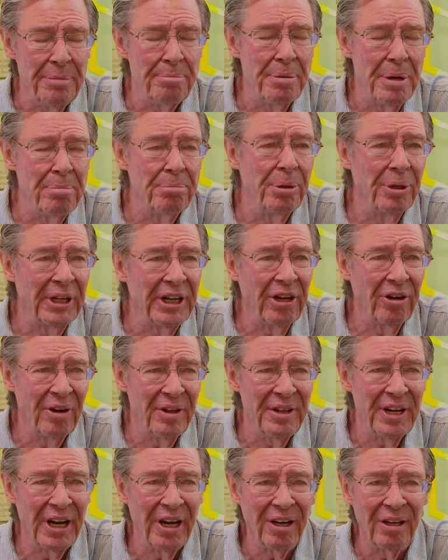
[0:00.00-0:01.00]
pimple here
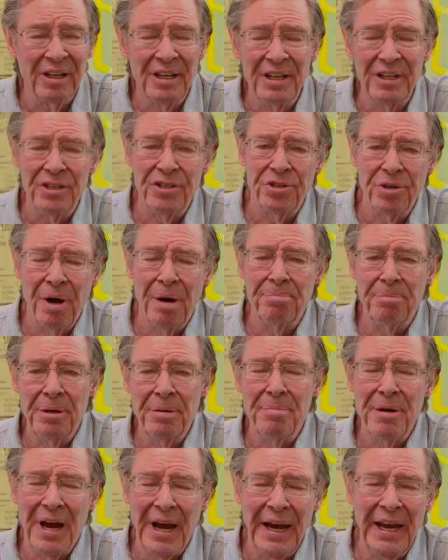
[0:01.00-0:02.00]
and there show up in
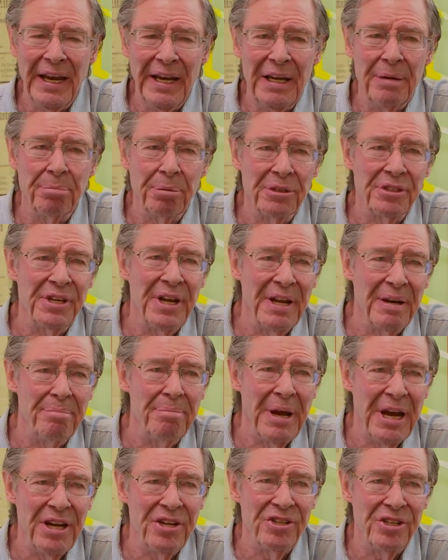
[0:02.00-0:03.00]
about 80% of
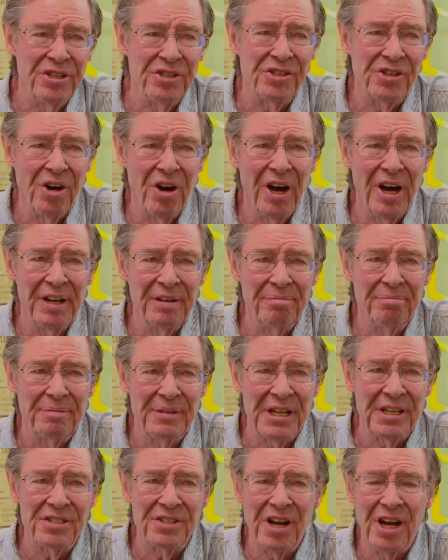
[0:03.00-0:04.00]
patients on
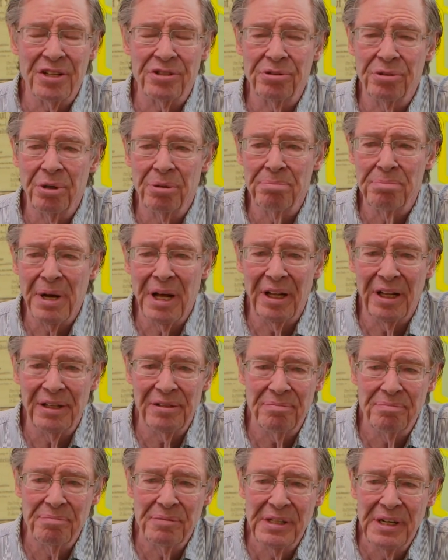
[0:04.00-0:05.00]
testosterone pellet.
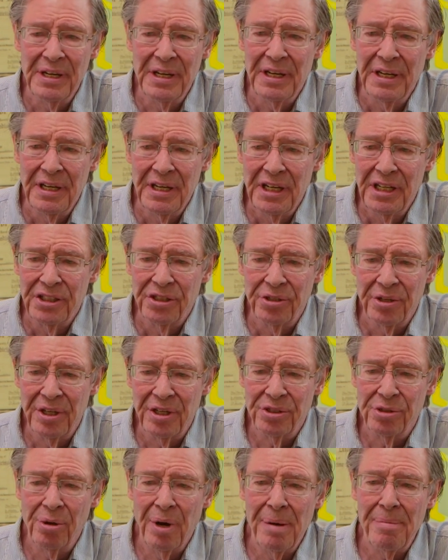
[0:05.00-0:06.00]
So
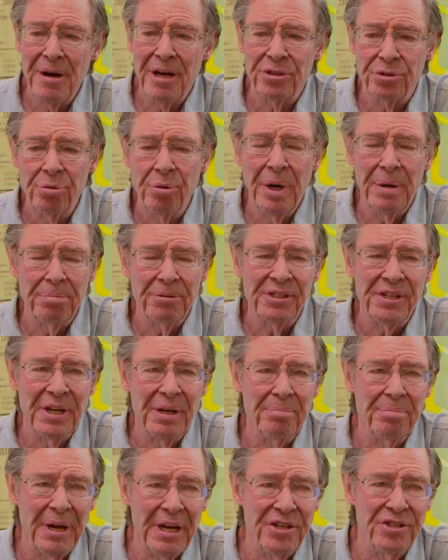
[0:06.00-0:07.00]
there's only about 20%
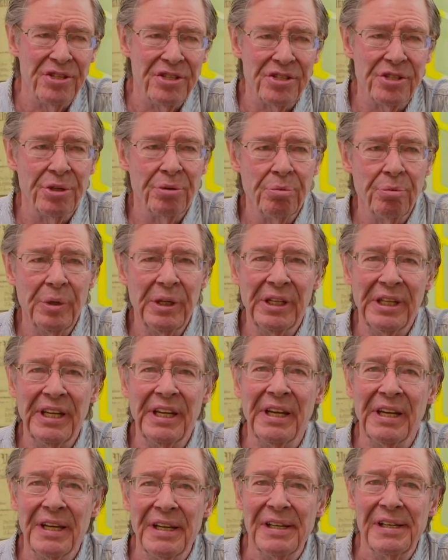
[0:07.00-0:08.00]
of patients that
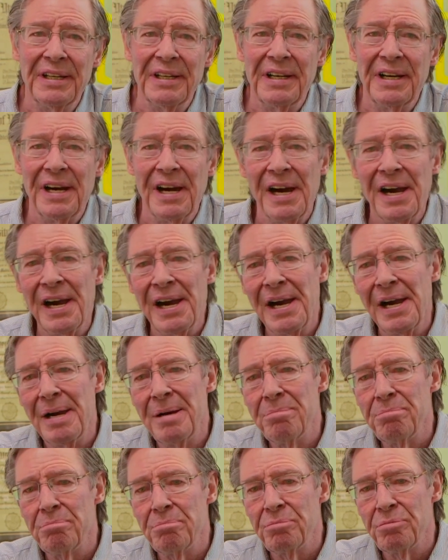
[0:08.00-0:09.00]
really
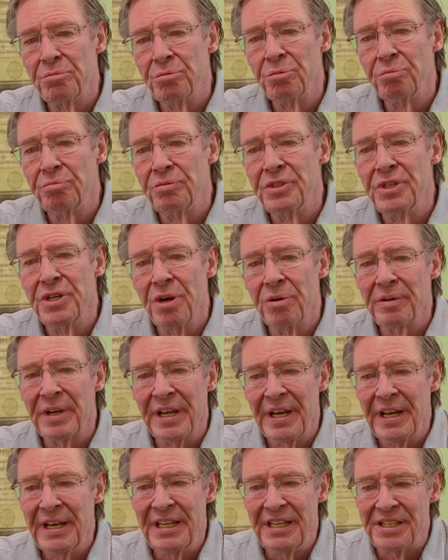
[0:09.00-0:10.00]
don't
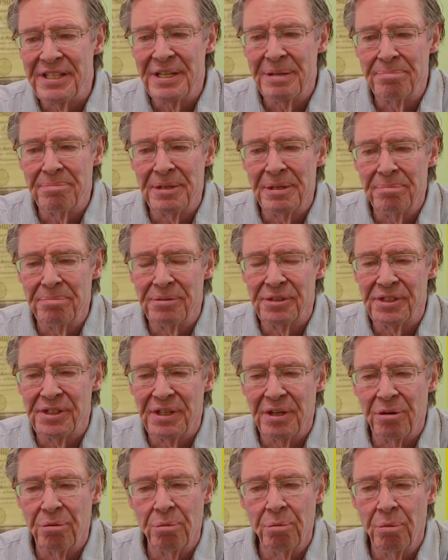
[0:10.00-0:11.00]
get any symptoms,
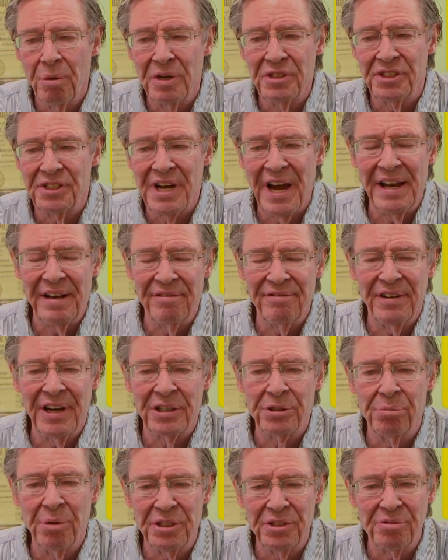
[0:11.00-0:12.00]
side
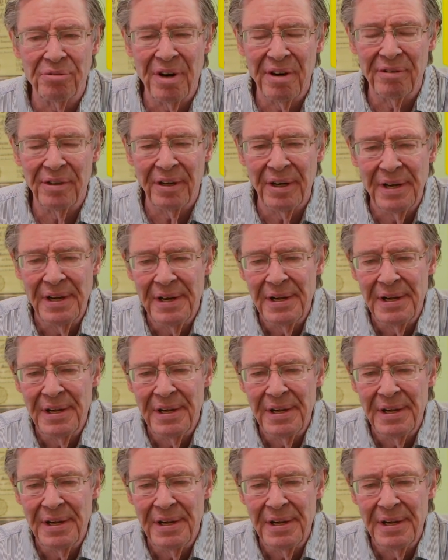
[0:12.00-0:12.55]
effects whatsoever.